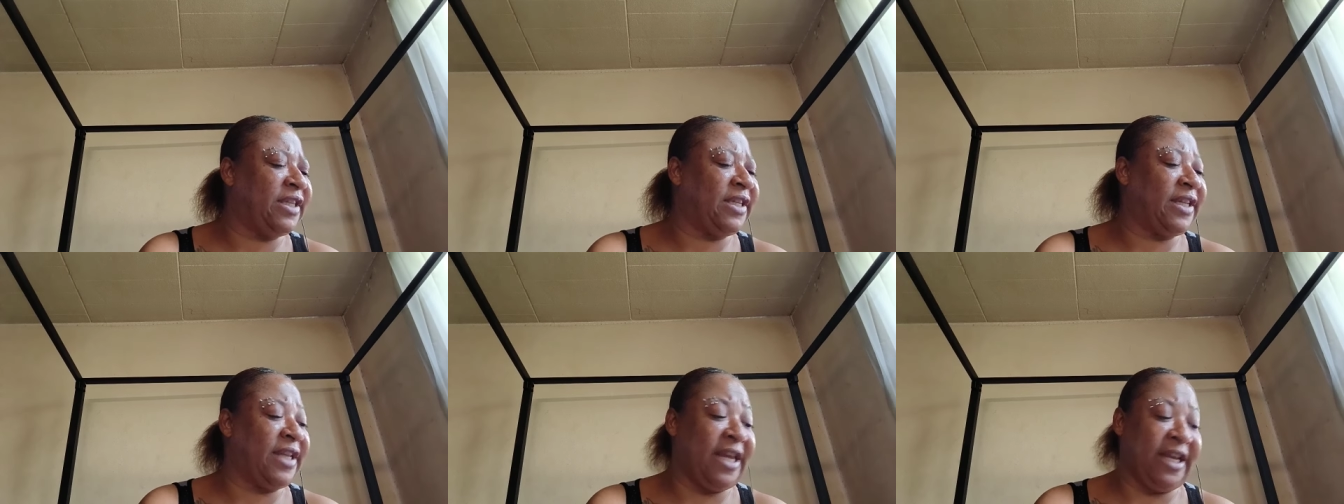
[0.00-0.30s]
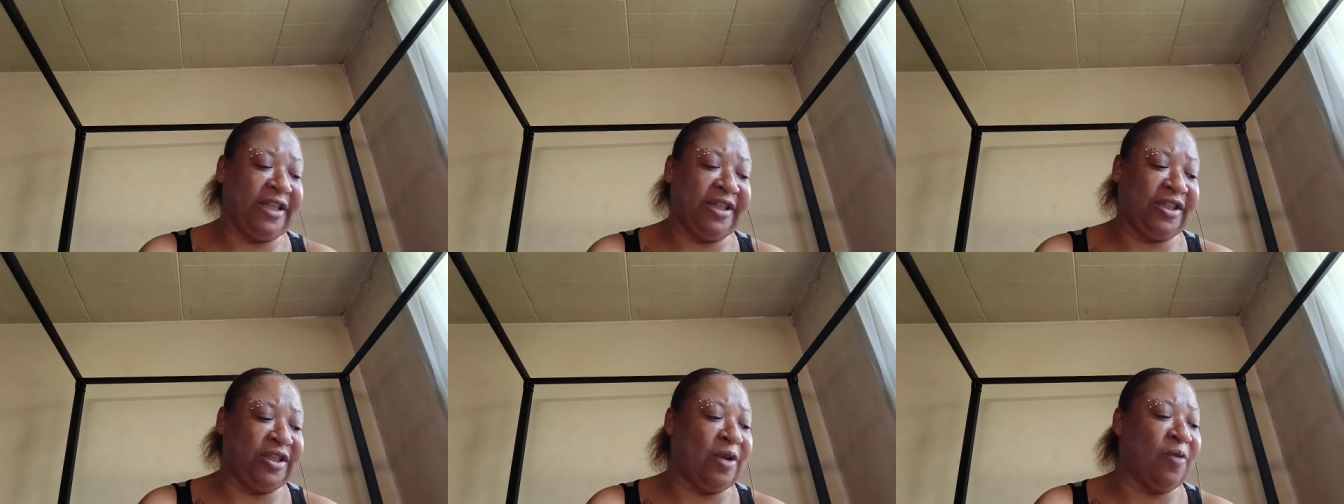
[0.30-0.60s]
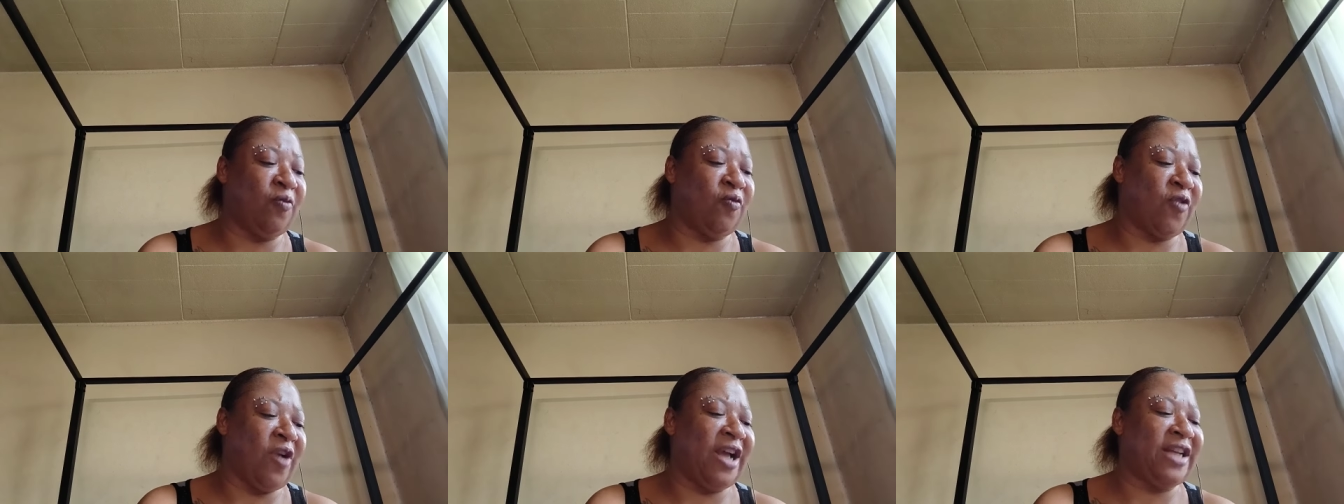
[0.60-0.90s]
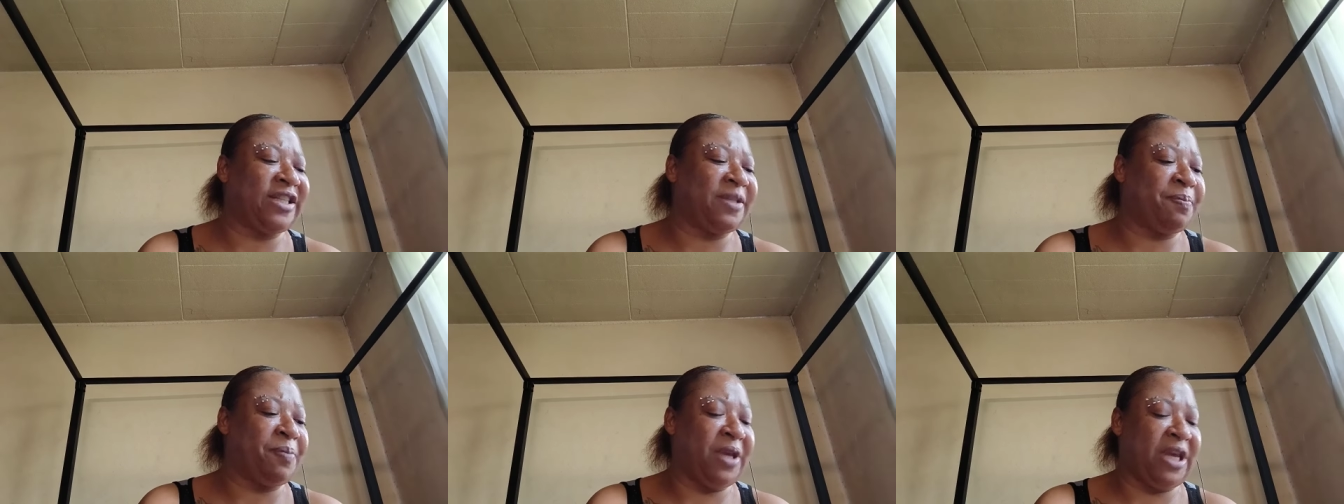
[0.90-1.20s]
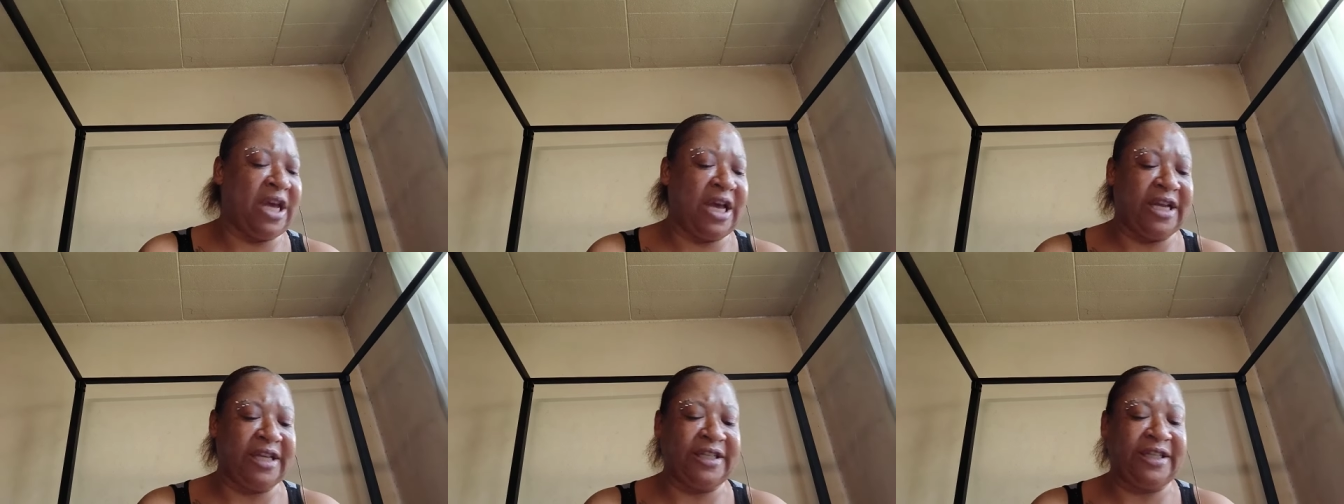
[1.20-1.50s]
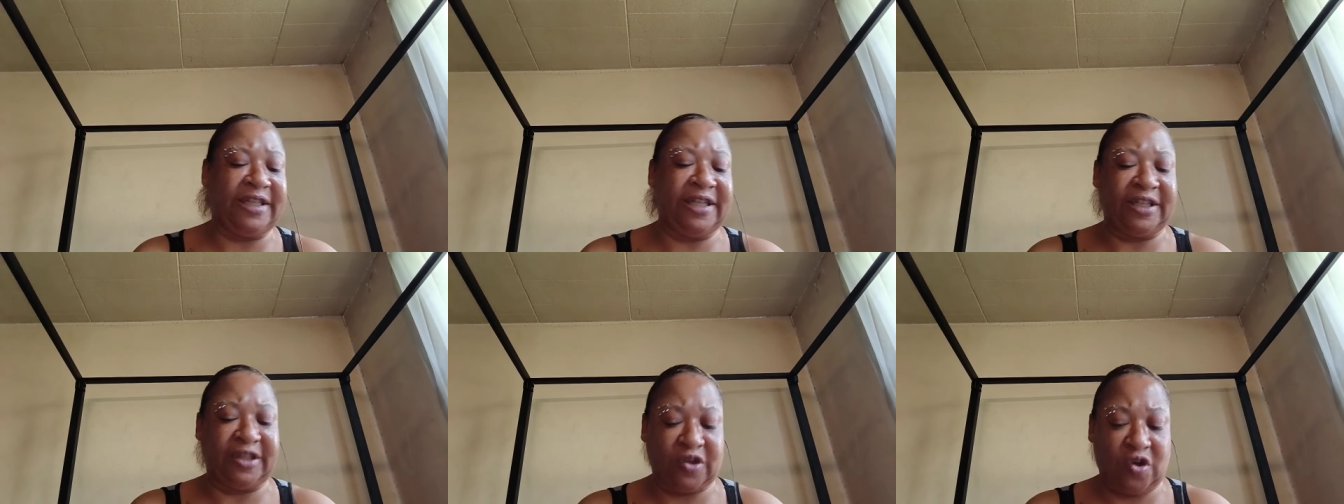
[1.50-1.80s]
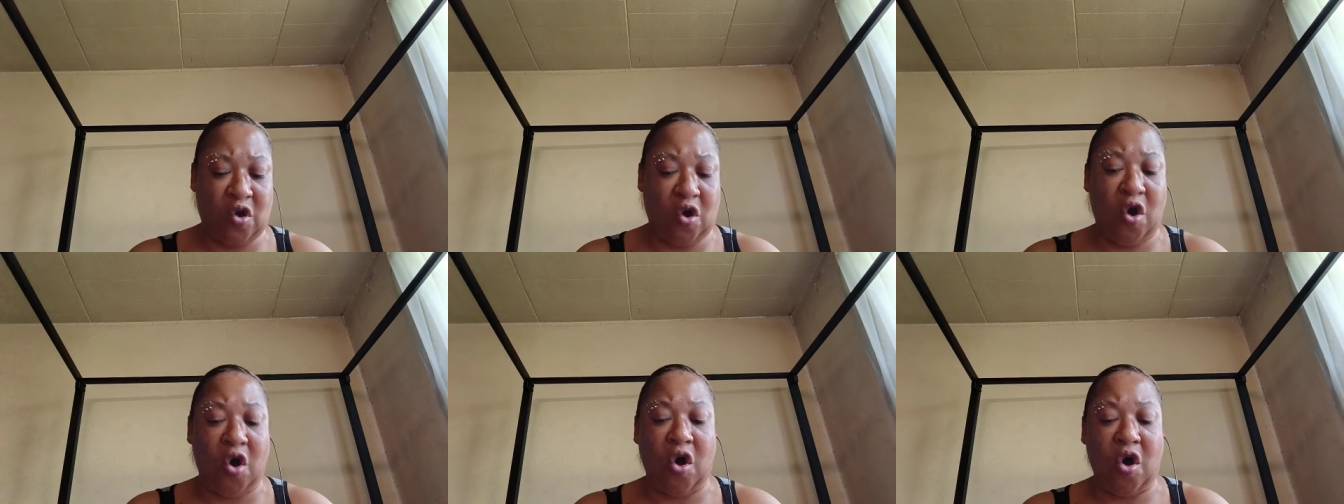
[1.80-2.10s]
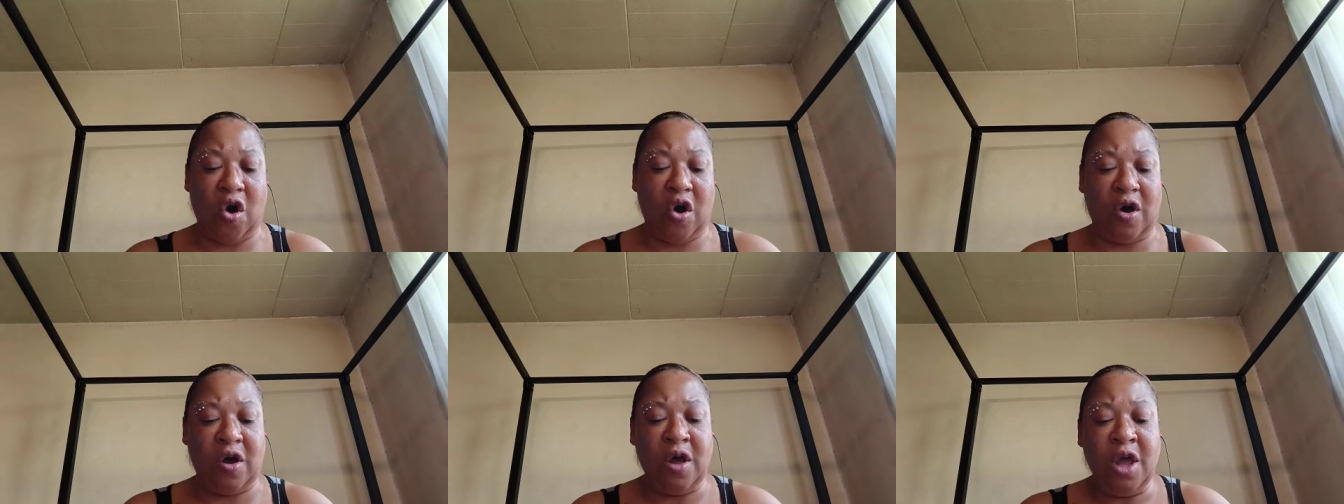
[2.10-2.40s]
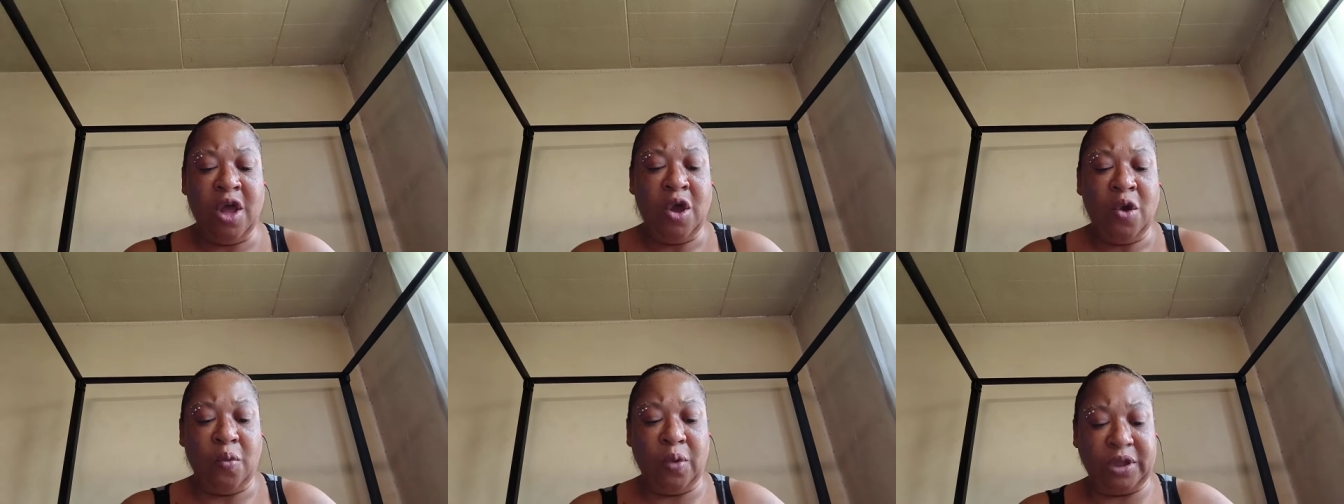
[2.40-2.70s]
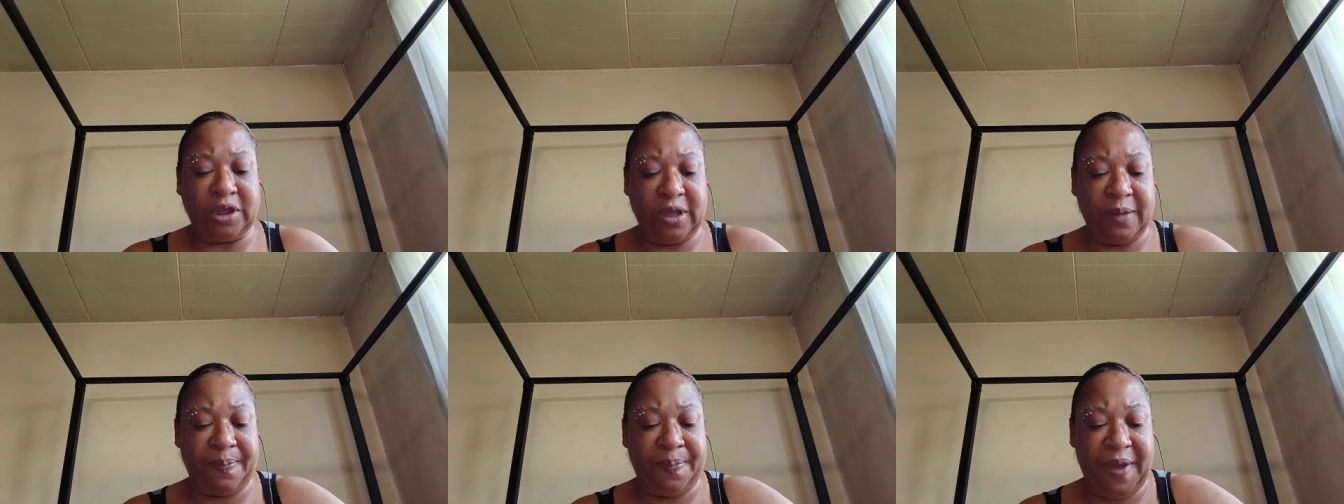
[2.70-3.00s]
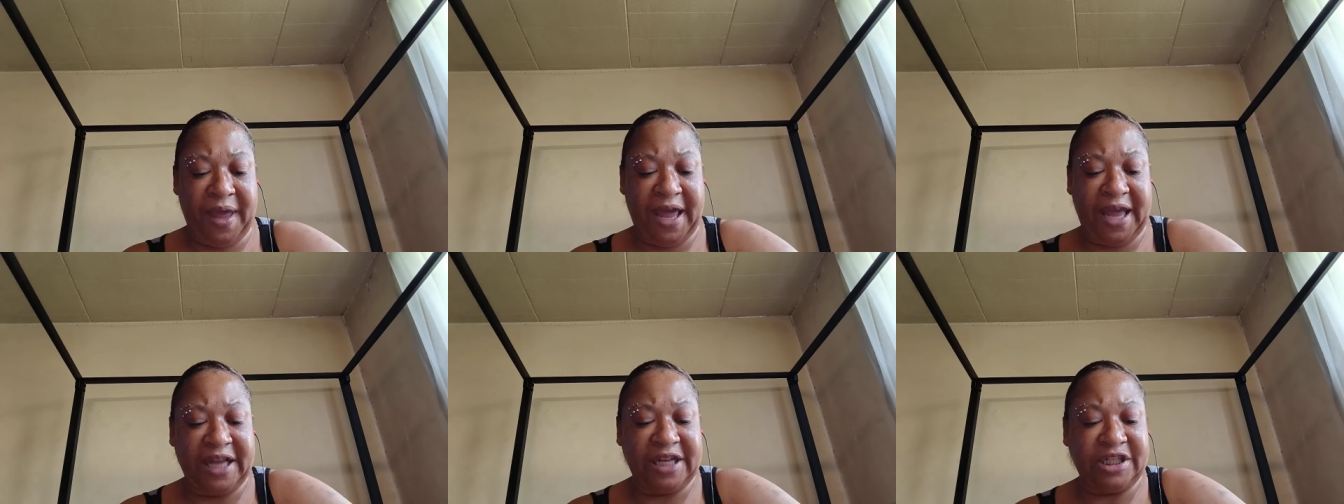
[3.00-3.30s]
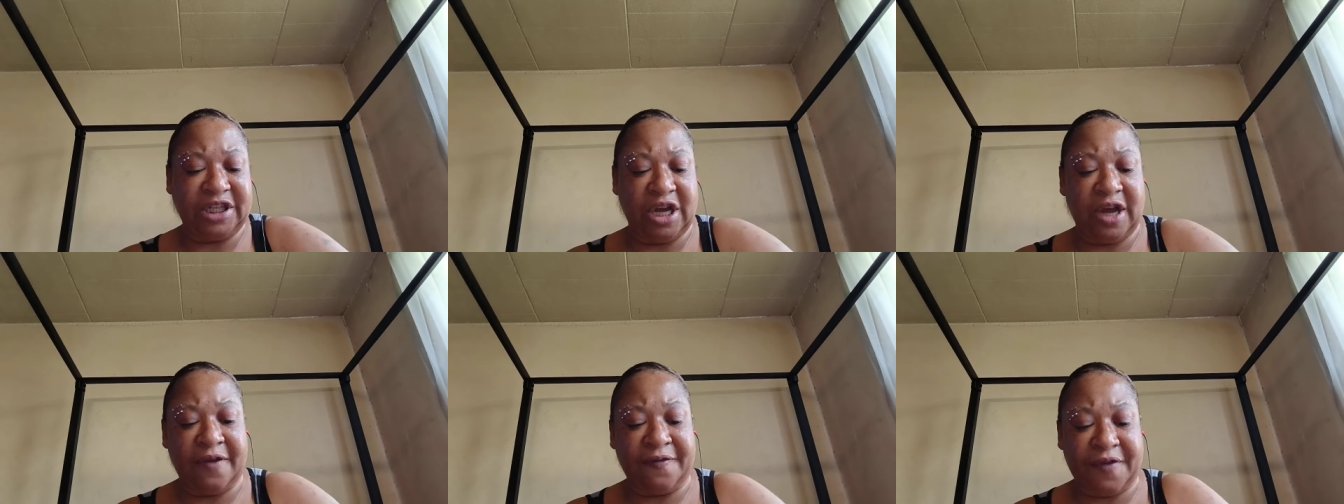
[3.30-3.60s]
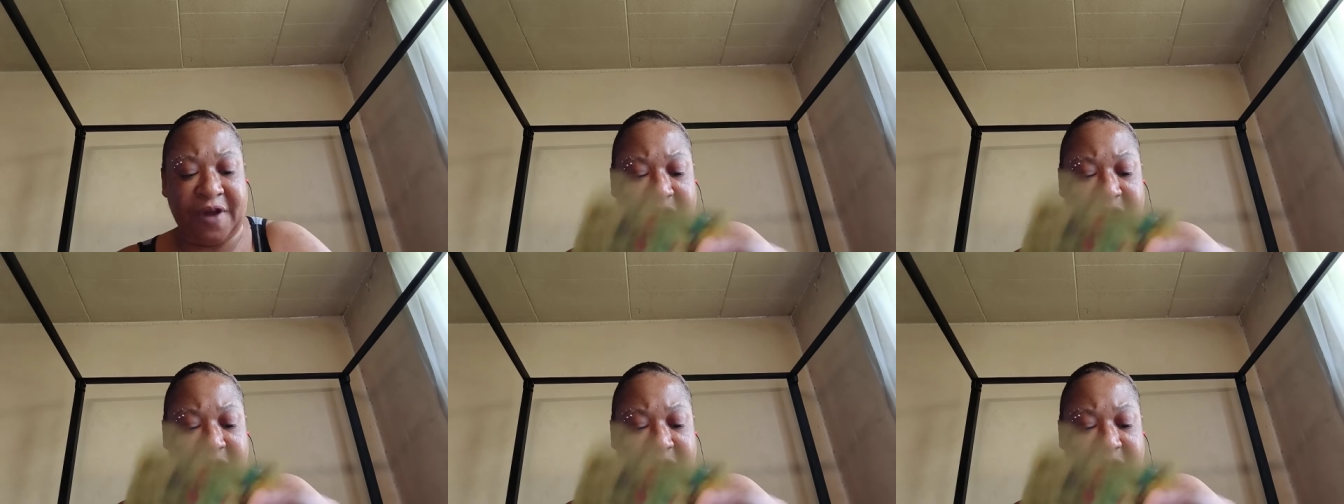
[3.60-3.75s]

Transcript: get some rest, because this call with the Page of